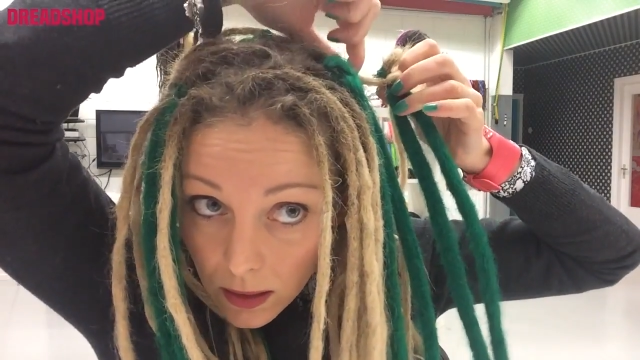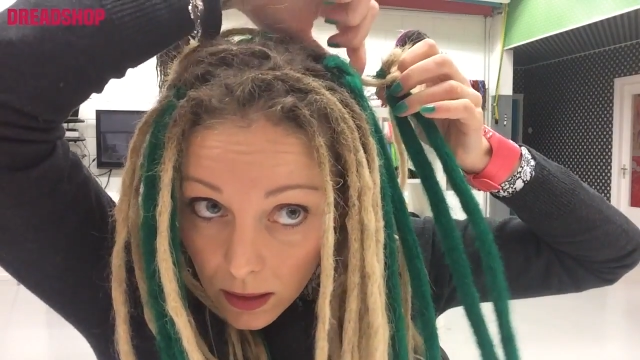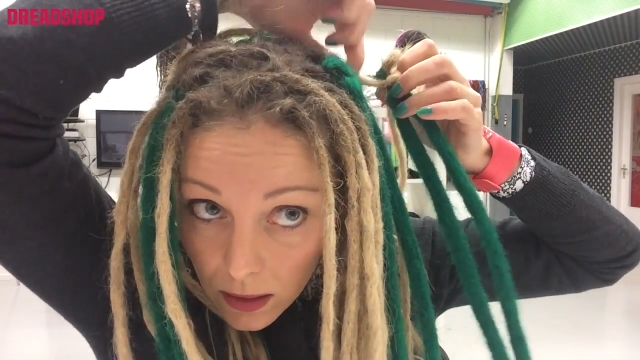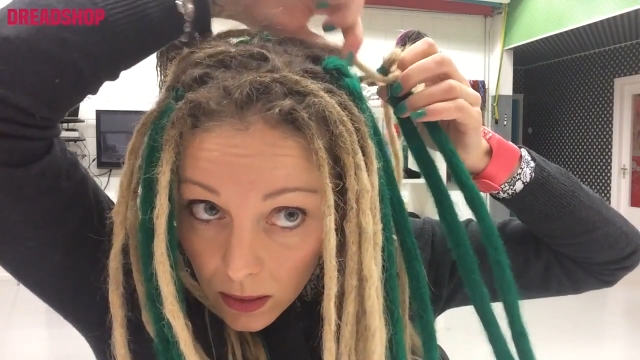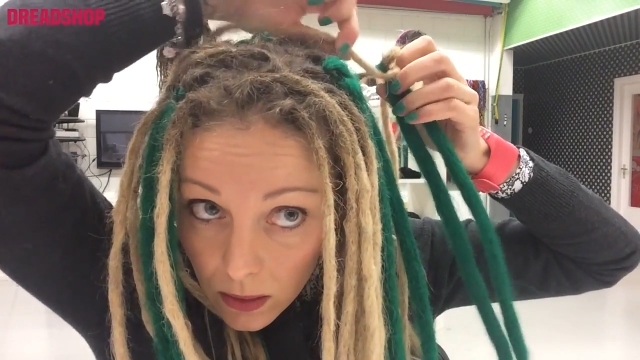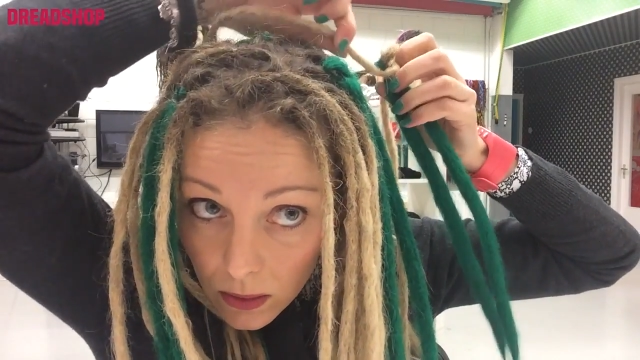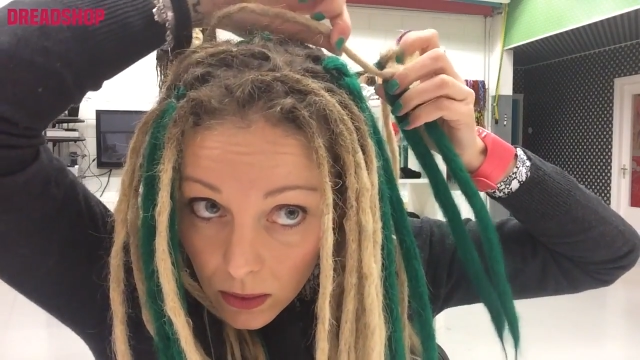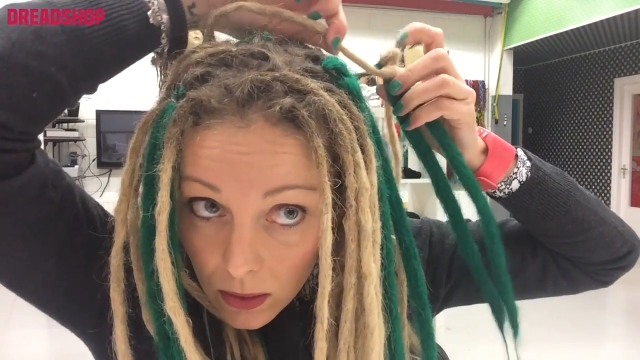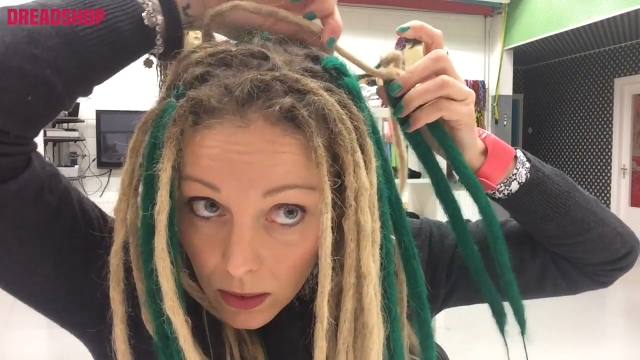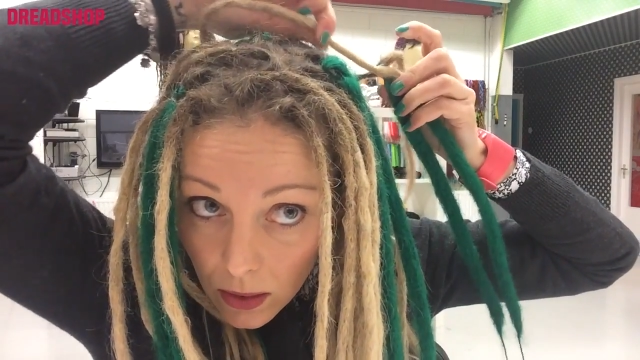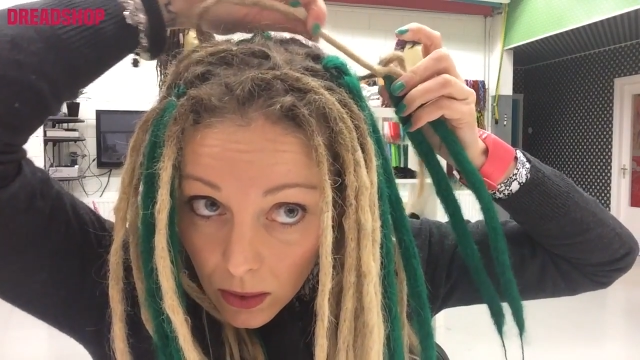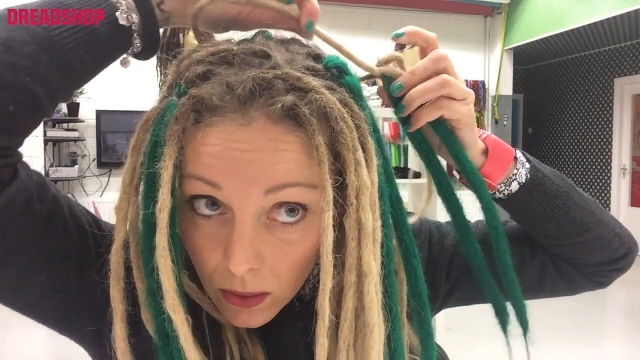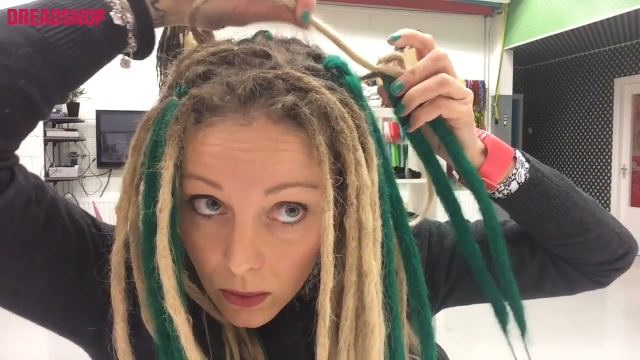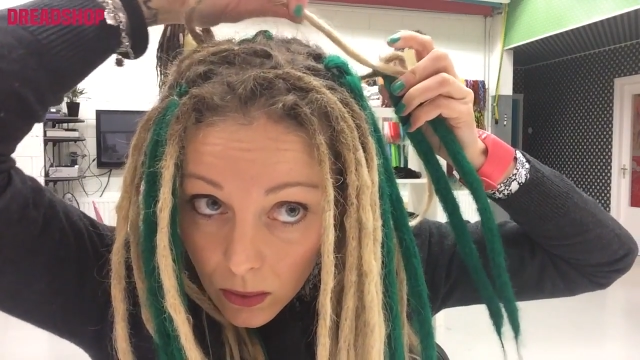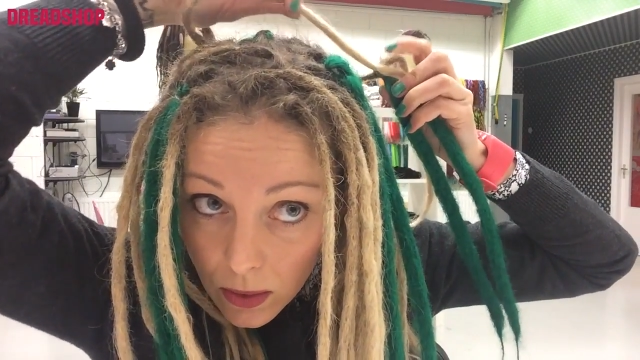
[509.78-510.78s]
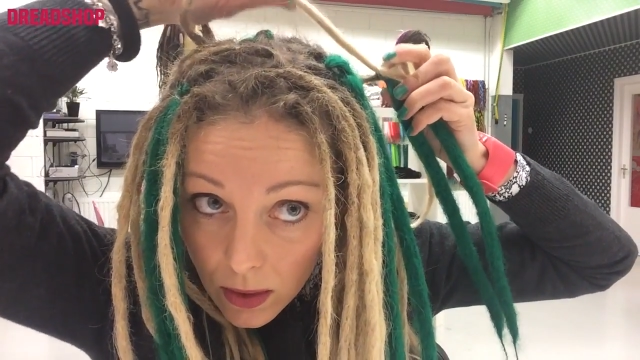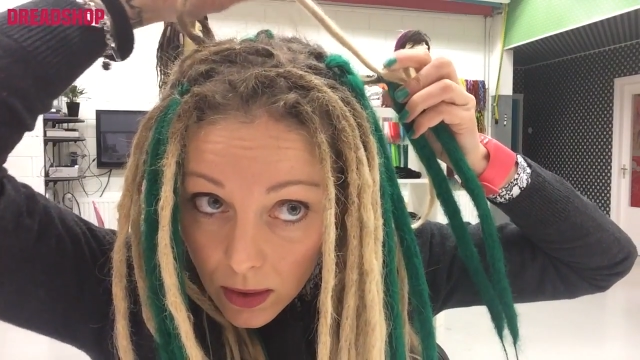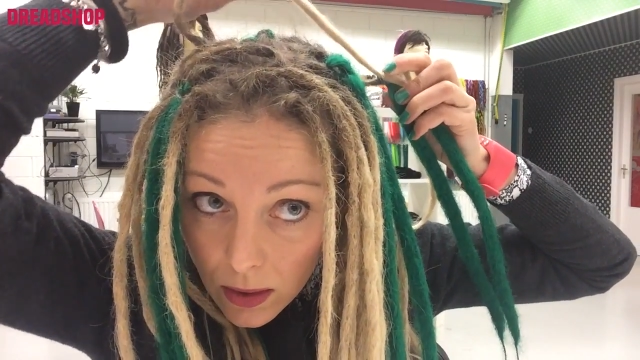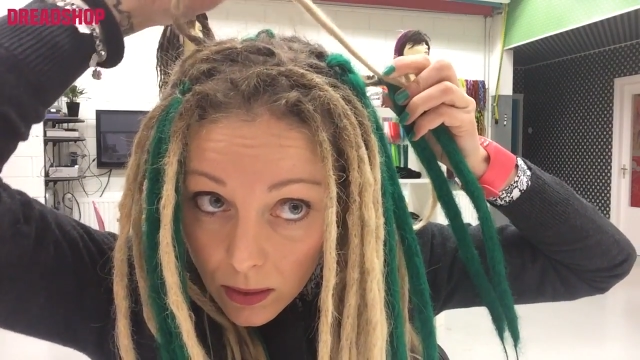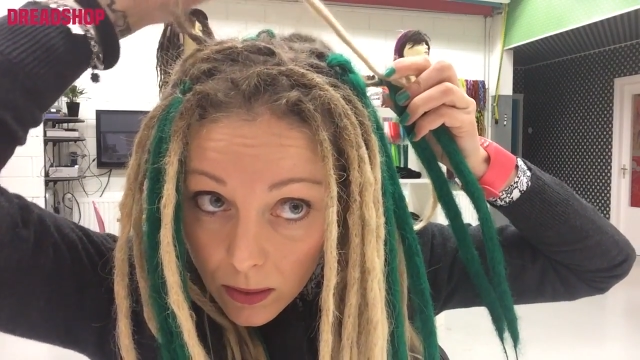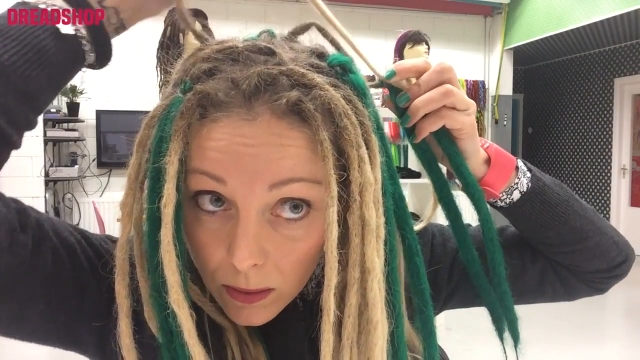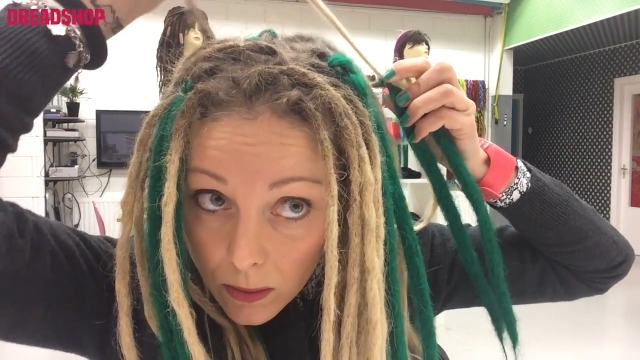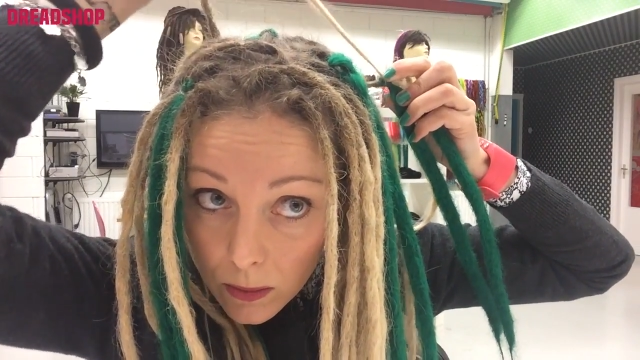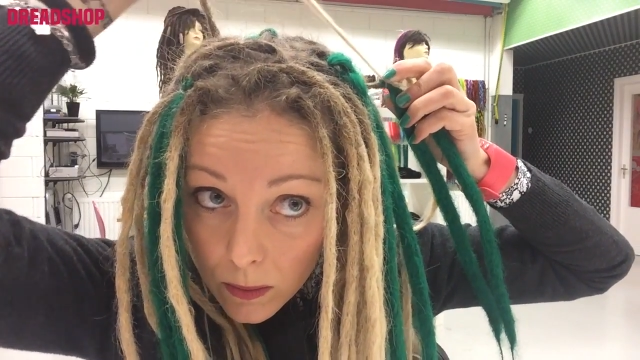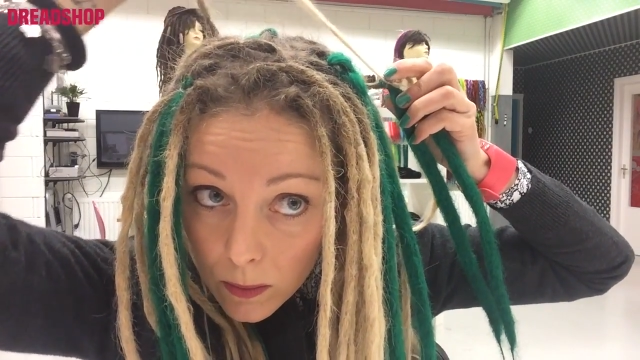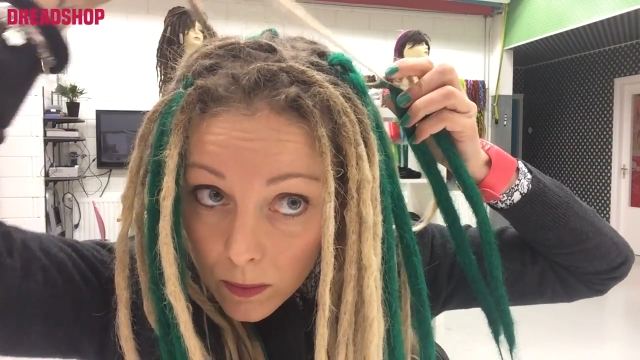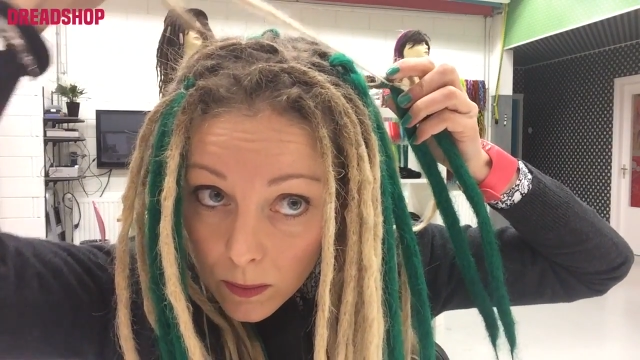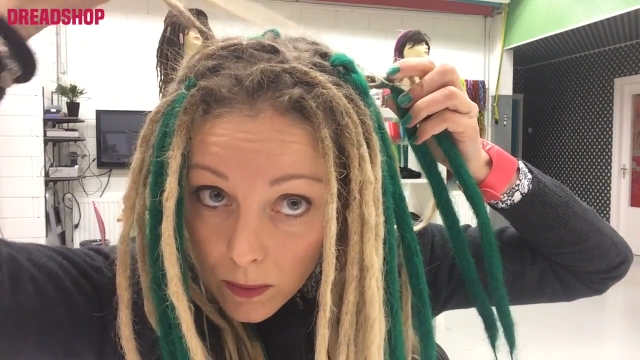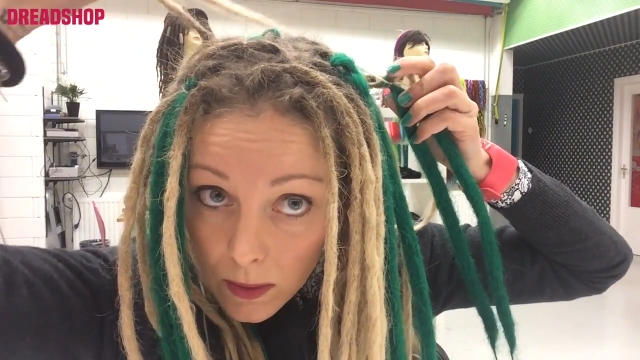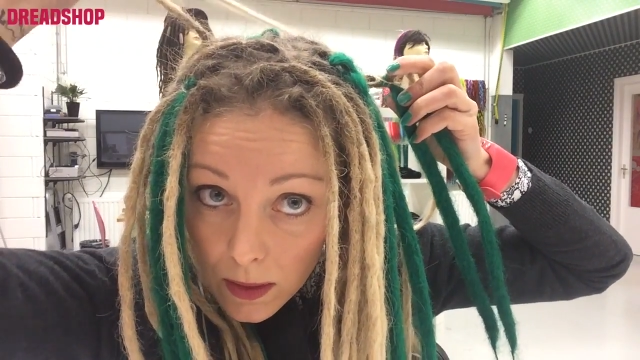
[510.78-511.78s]
you don't
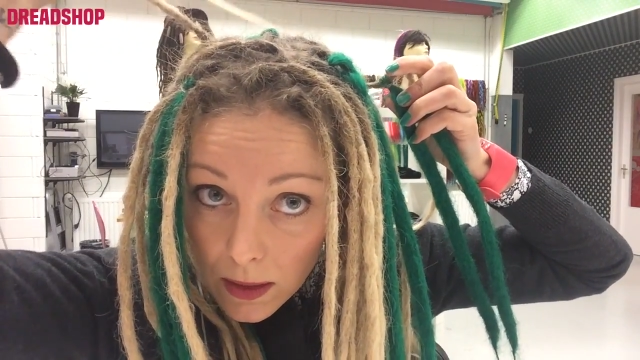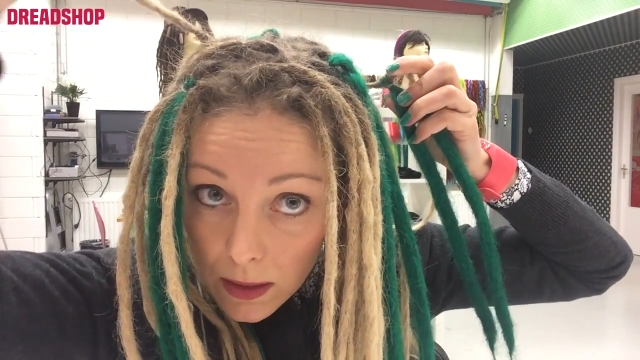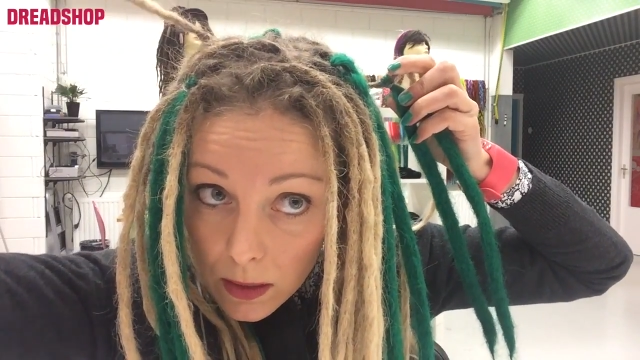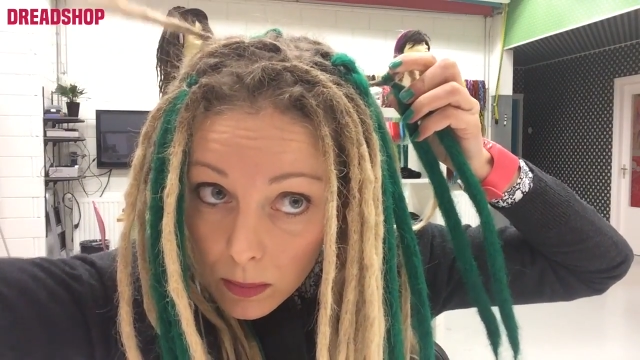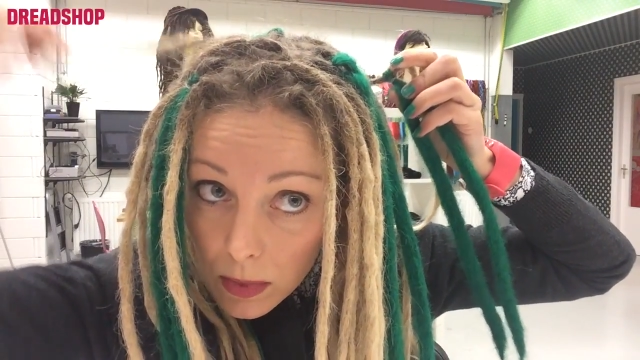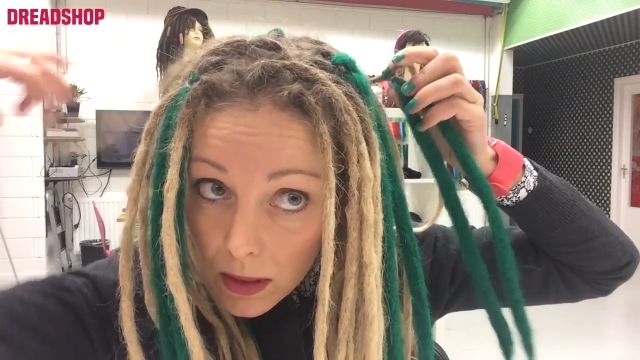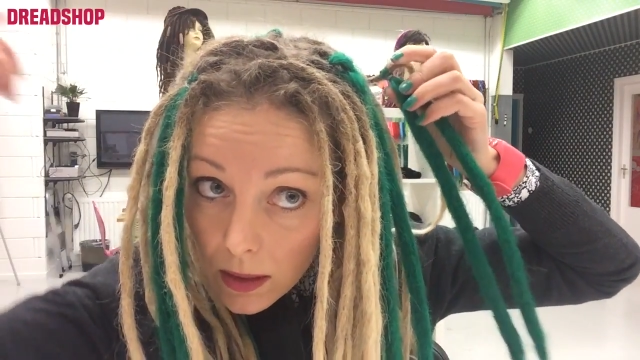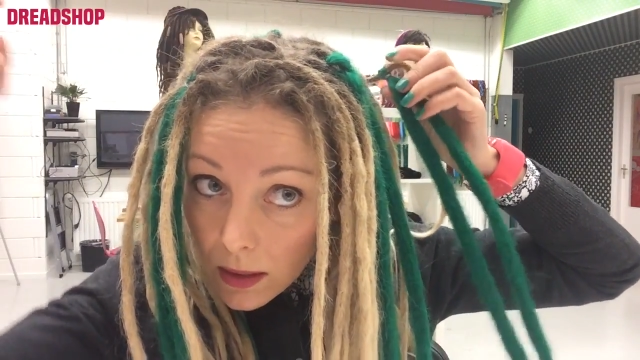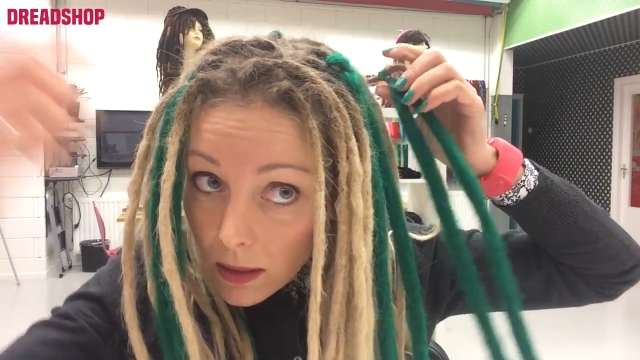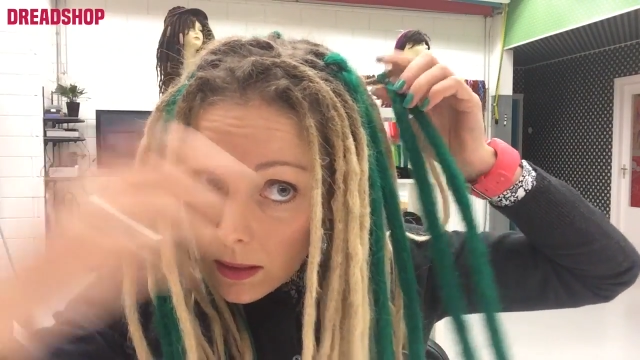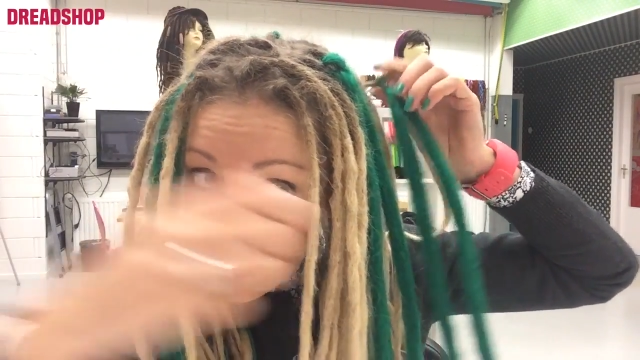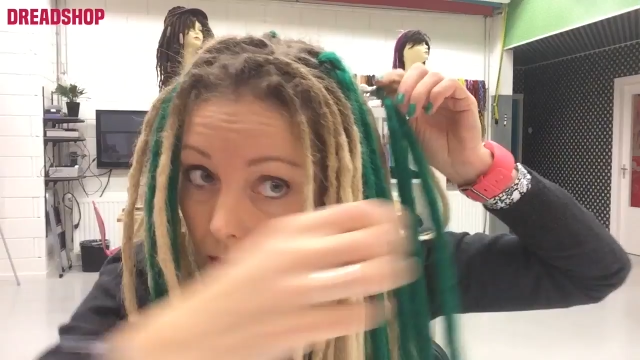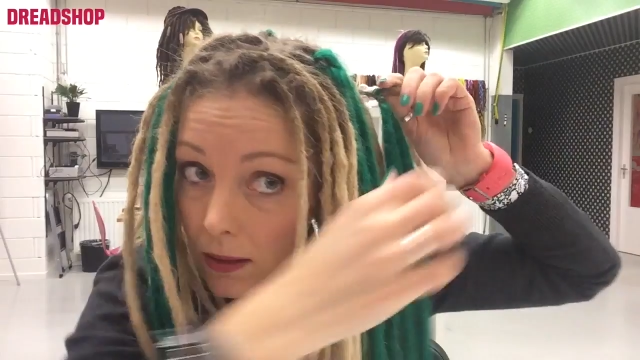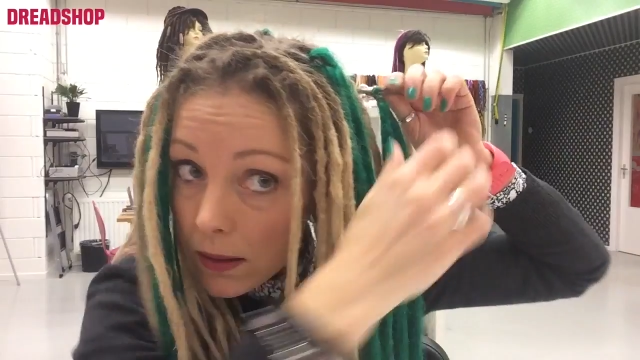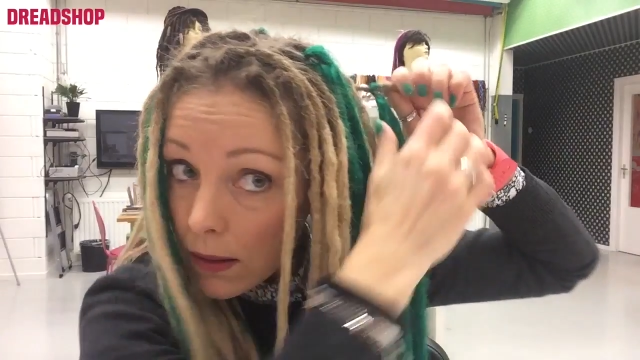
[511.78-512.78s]
need to be here.